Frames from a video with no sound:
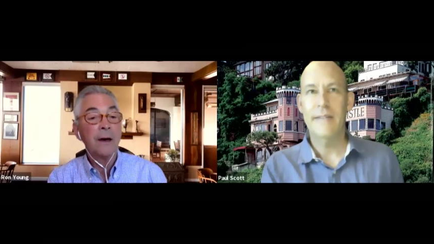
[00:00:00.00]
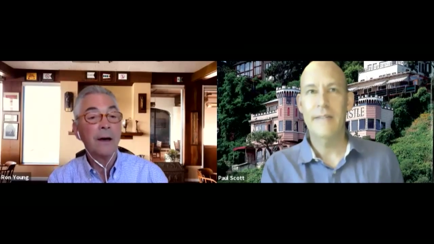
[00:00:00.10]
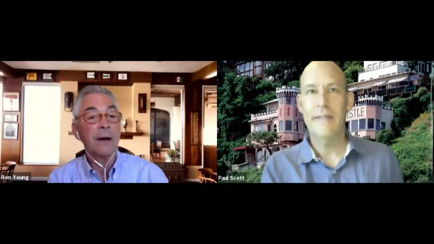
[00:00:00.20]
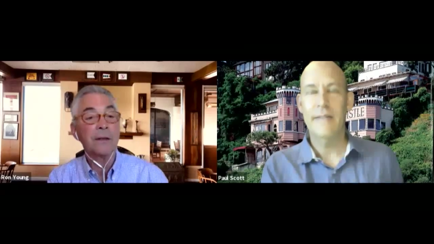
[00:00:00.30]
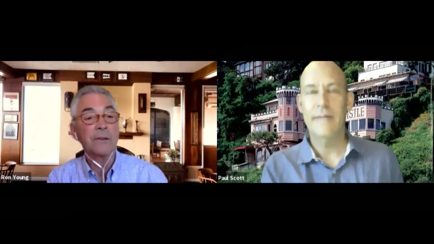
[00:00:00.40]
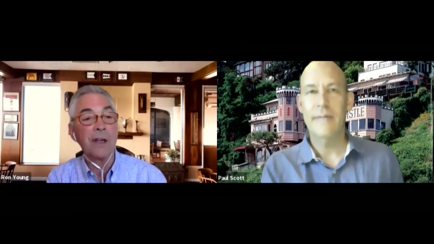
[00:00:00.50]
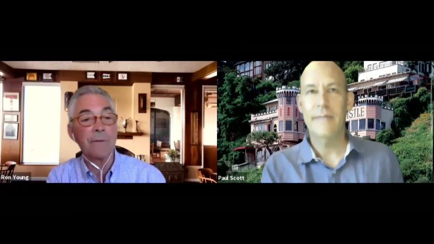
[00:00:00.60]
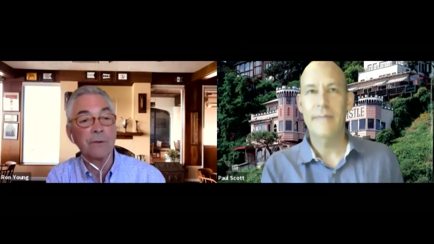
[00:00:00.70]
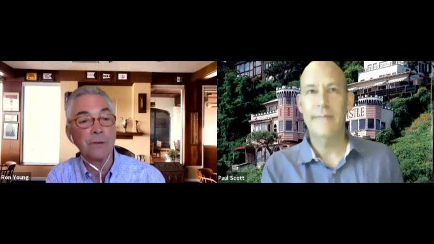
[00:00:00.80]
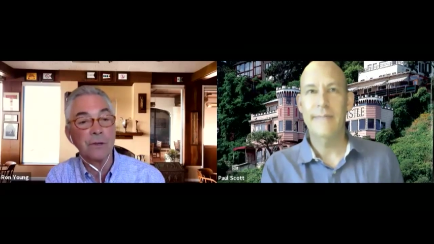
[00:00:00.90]
Speaker 1: Uh, San
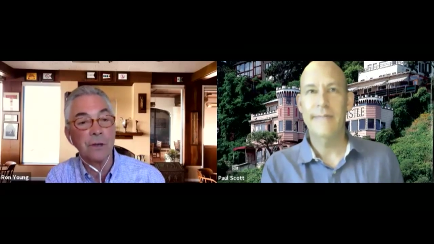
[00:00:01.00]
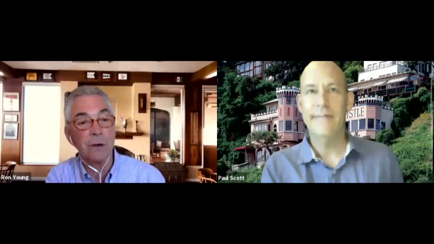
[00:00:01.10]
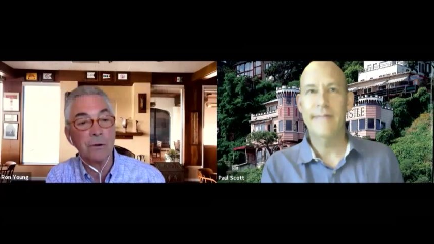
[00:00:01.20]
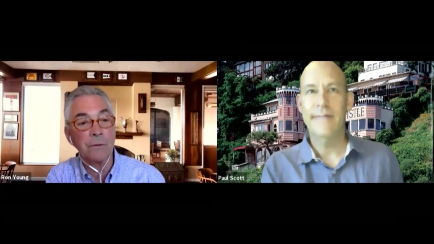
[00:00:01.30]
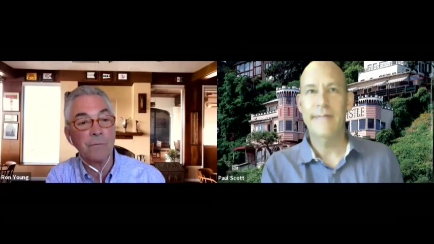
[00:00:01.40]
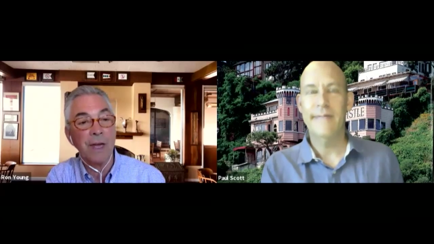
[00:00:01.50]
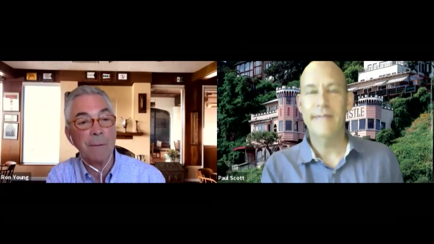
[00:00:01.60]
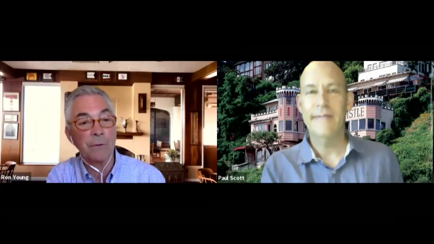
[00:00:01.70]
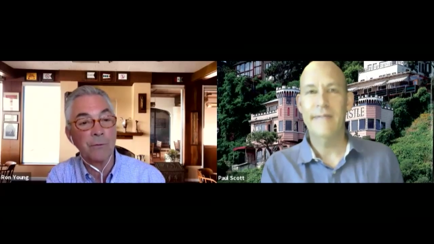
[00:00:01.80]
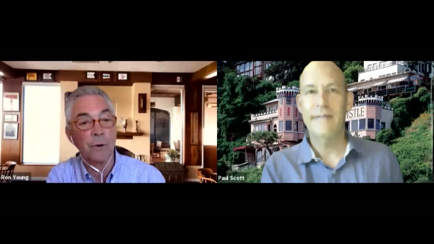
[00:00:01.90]
Francisco is
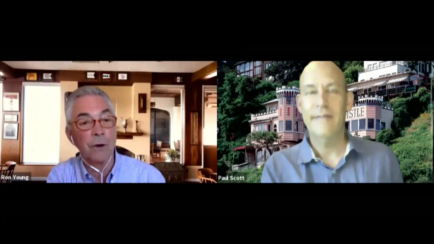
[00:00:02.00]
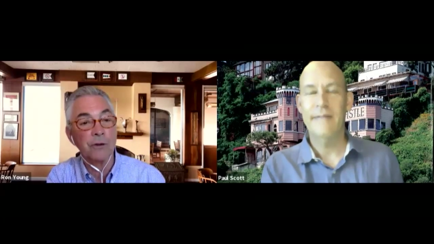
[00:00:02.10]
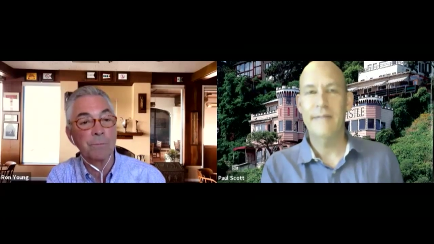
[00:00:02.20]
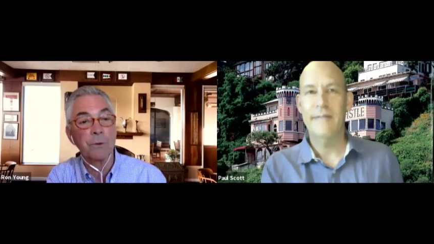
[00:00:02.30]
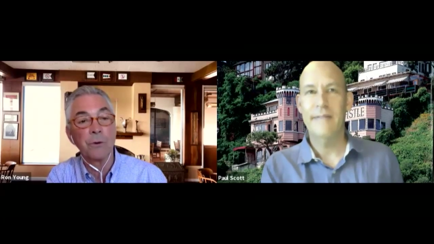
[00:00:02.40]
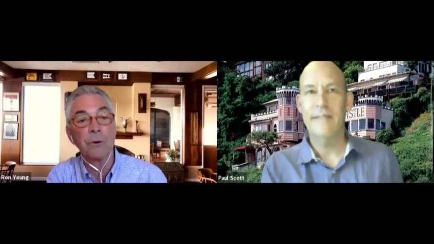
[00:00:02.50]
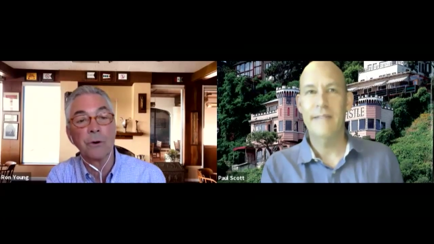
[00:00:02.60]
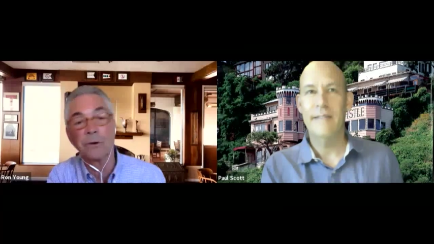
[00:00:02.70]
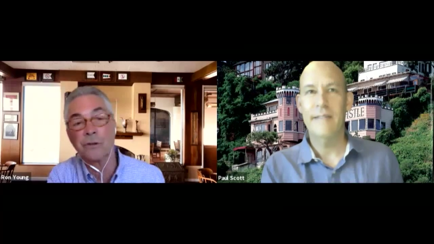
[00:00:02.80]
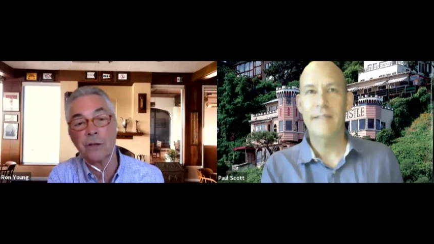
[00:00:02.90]
famous for
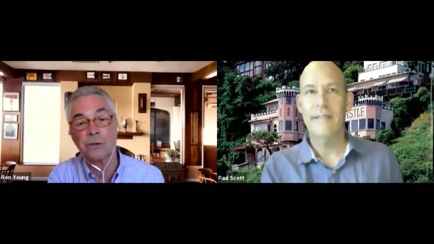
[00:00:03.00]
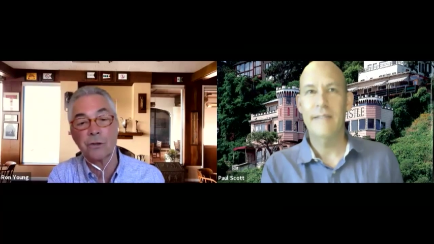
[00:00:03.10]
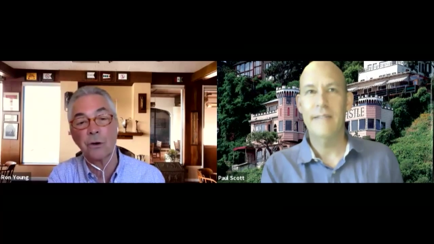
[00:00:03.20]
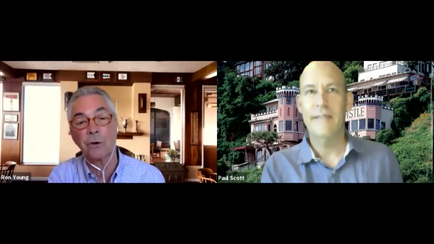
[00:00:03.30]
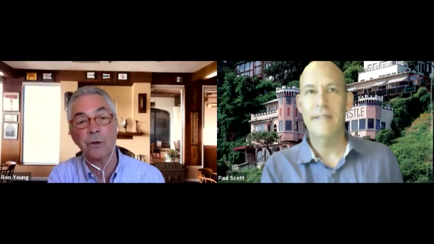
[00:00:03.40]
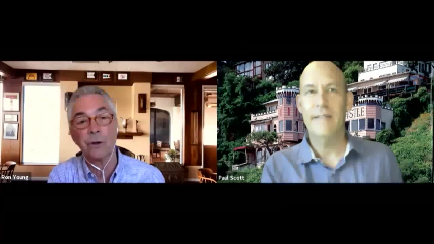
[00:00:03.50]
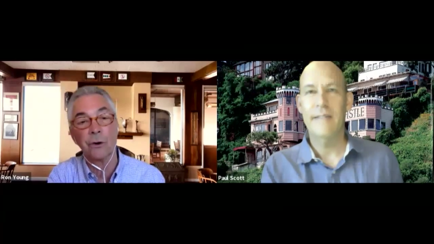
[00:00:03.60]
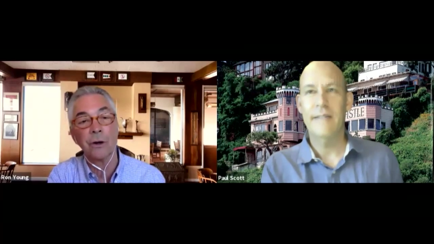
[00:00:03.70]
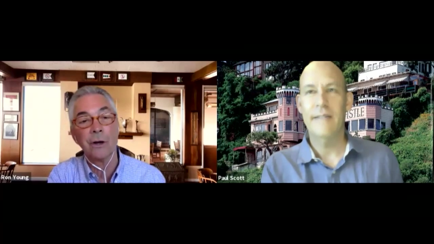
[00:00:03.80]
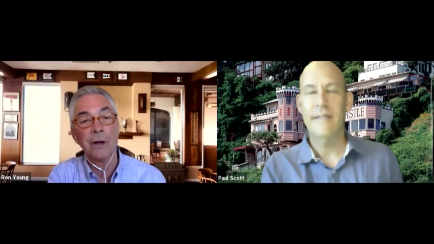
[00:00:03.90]
entrepreneurs, and so you're,